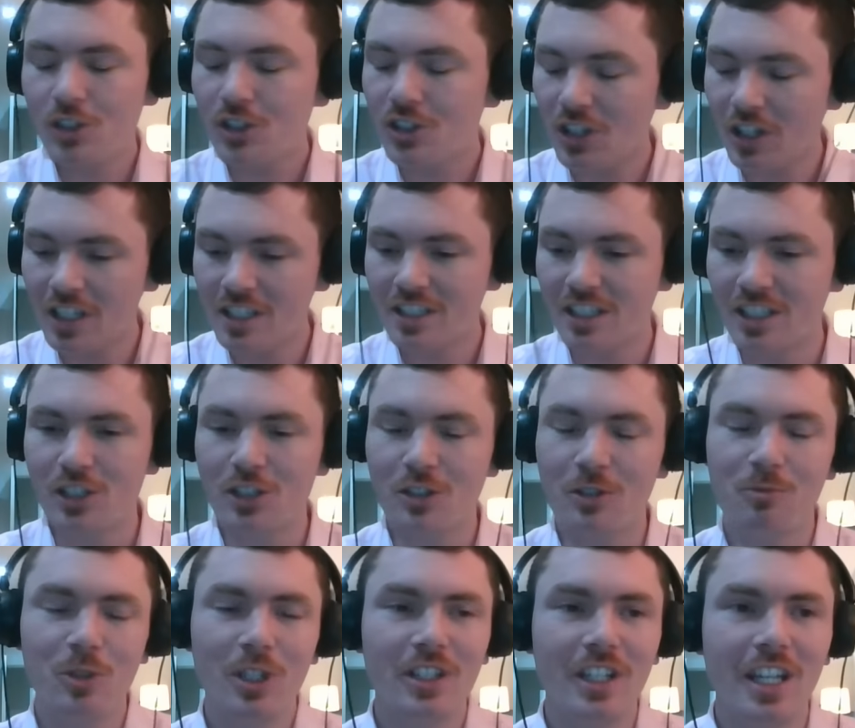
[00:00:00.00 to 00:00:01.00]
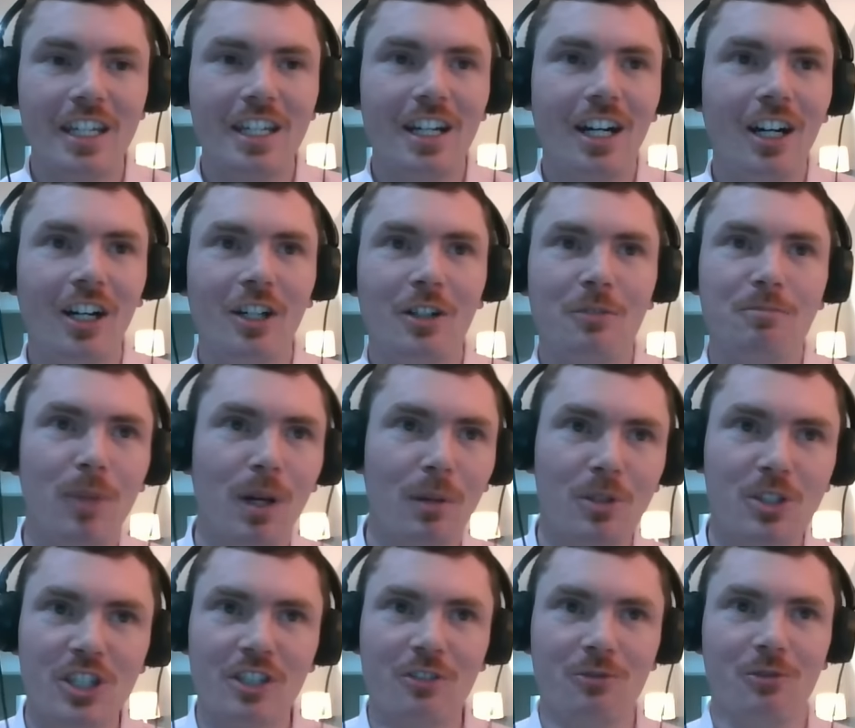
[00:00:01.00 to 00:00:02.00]
Scientists, when they are
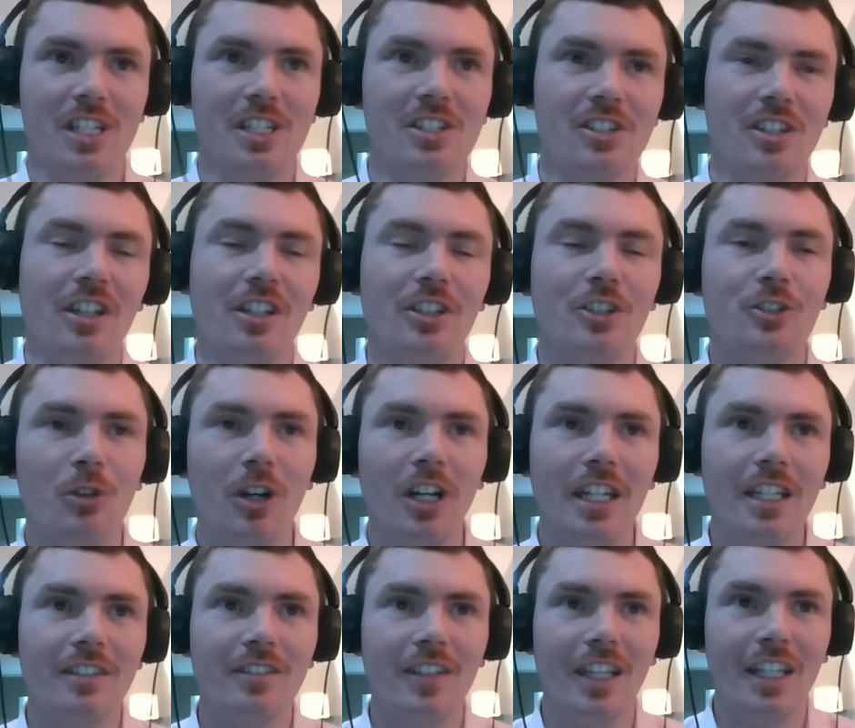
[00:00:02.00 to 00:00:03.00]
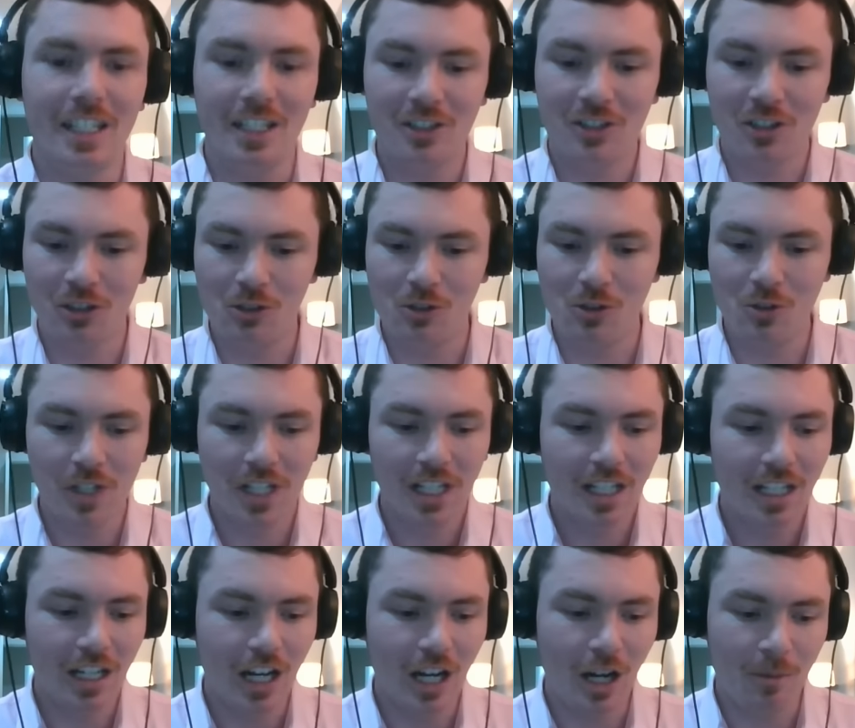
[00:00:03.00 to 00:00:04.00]
publishing research, right, they need to
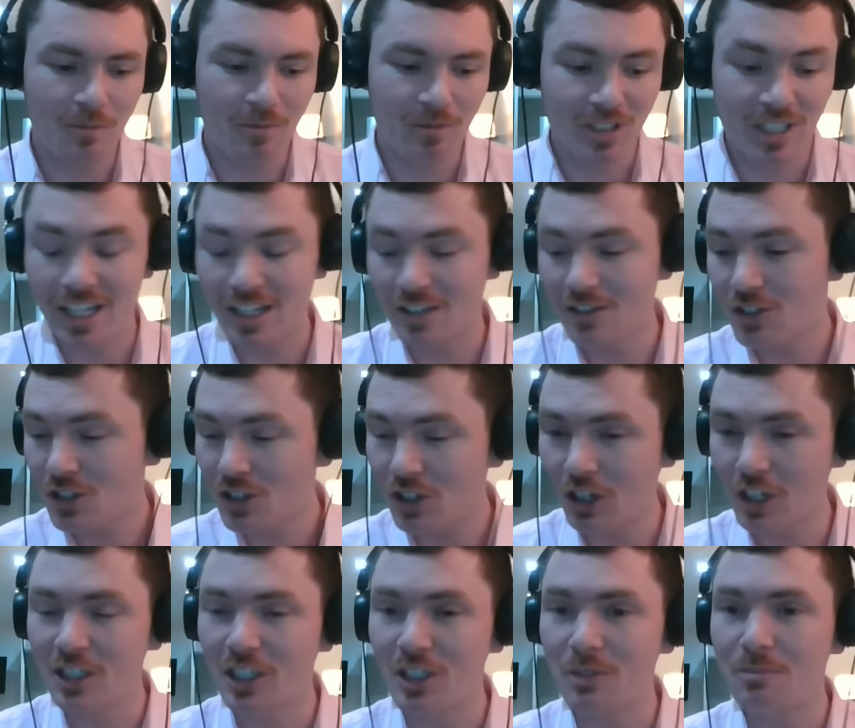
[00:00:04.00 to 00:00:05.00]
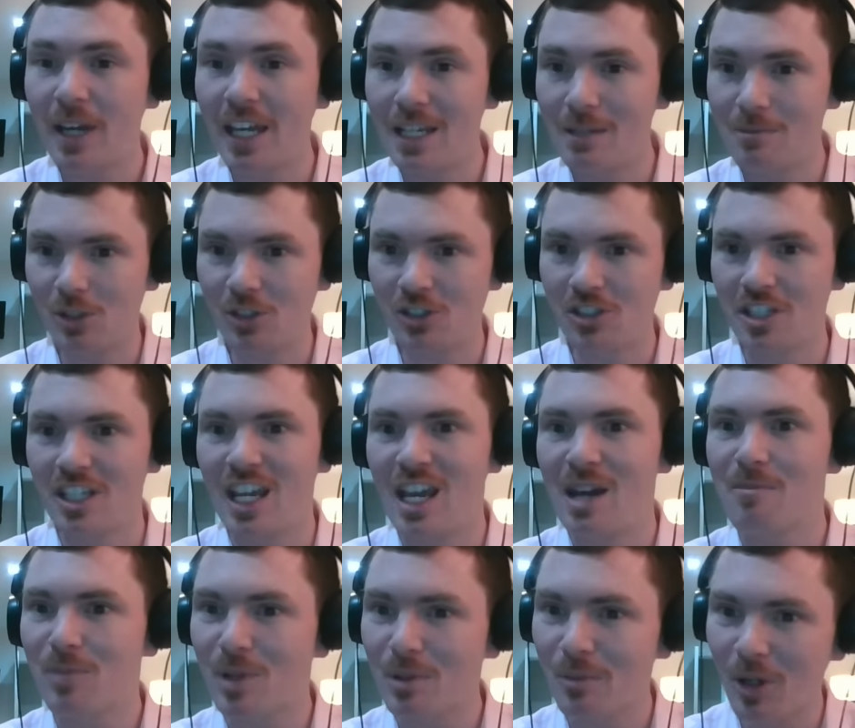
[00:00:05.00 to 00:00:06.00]
get cited papers to
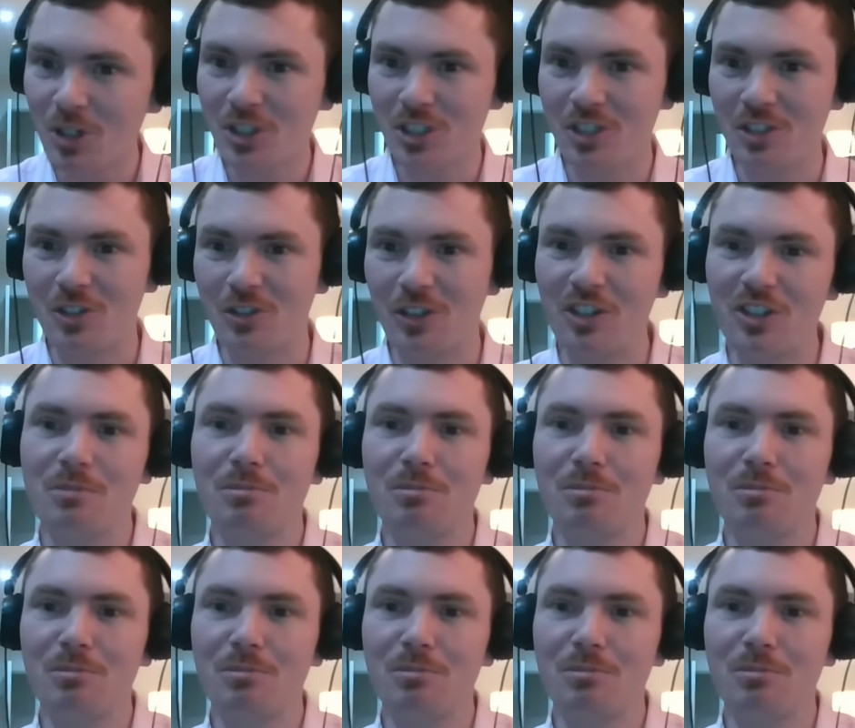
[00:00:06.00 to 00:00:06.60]
get promotions, right?